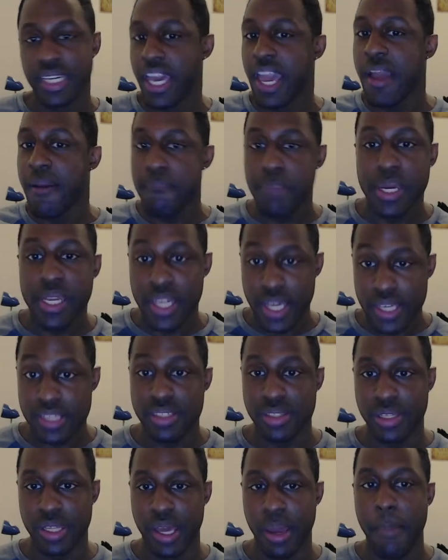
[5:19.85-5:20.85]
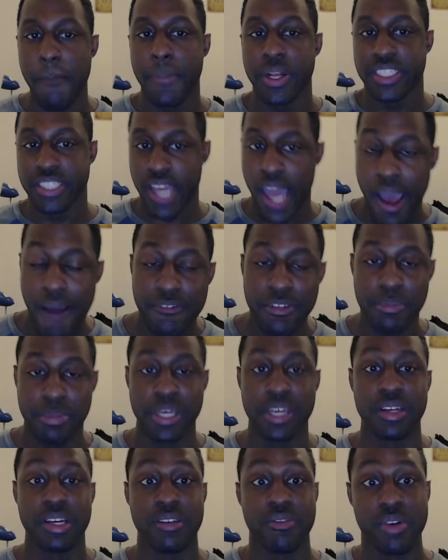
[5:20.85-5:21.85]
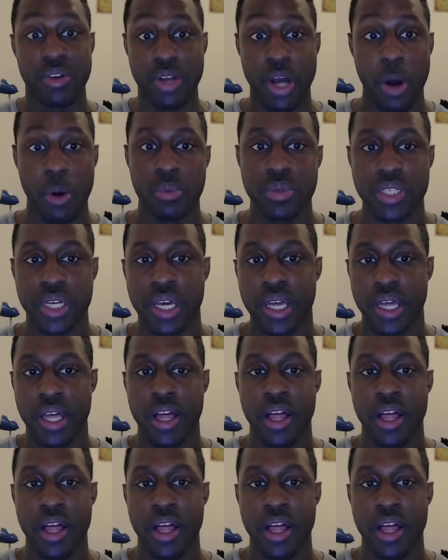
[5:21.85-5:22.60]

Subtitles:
you can't beat easily, but you have to beat, because if you don't,